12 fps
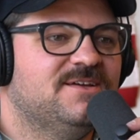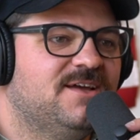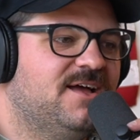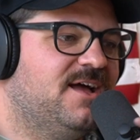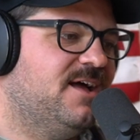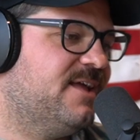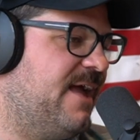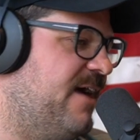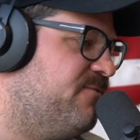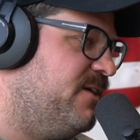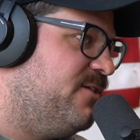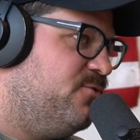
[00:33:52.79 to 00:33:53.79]

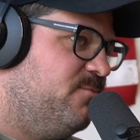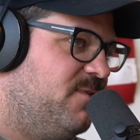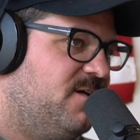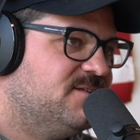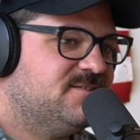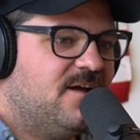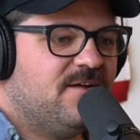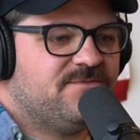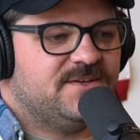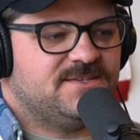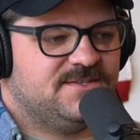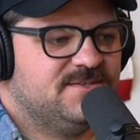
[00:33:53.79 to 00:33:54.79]
Cafe Kubal's
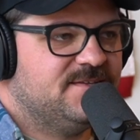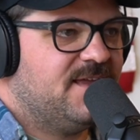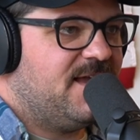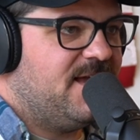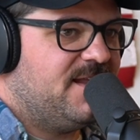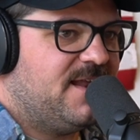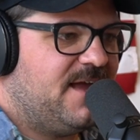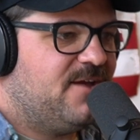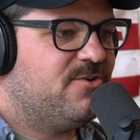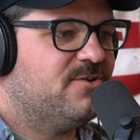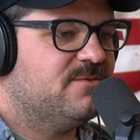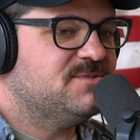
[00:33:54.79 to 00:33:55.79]
office, and I
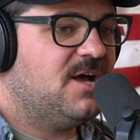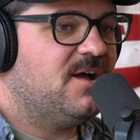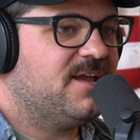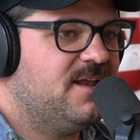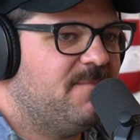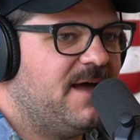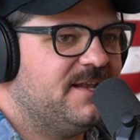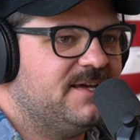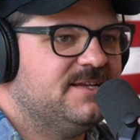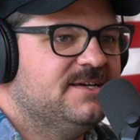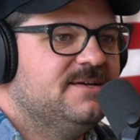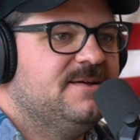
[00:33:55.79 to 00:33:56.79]
heard him talking about it,